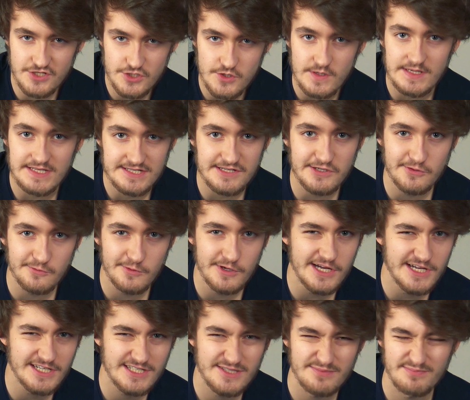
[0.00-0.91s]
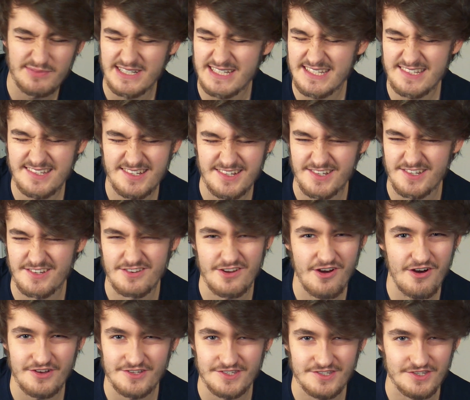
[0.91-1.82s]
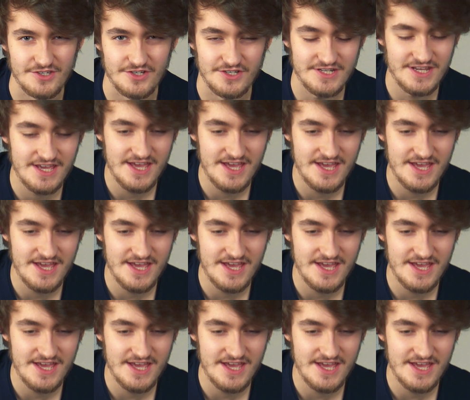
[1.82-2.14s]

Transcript: trick still works, but it's just not as good.